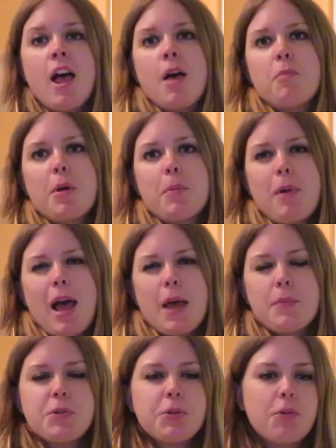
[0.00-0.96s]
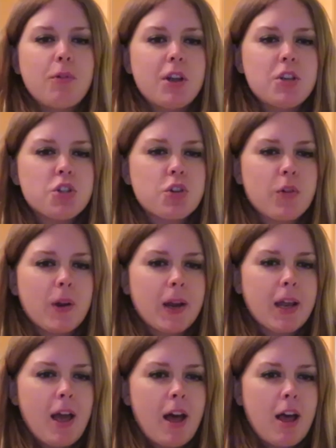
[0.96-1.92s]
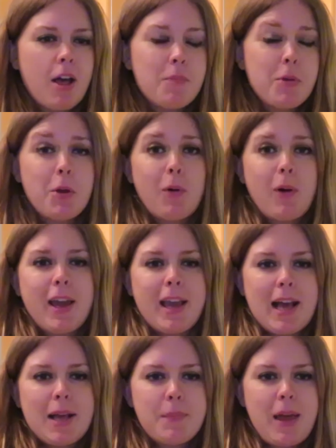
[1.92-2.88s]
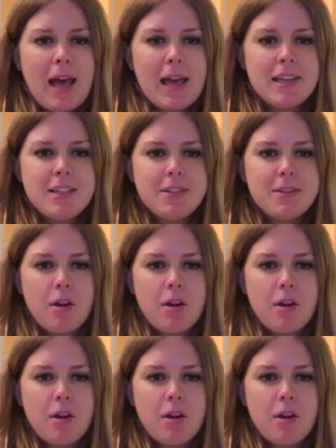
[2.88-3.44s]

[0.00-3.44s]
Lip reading: but perhaps you're wondering who I am and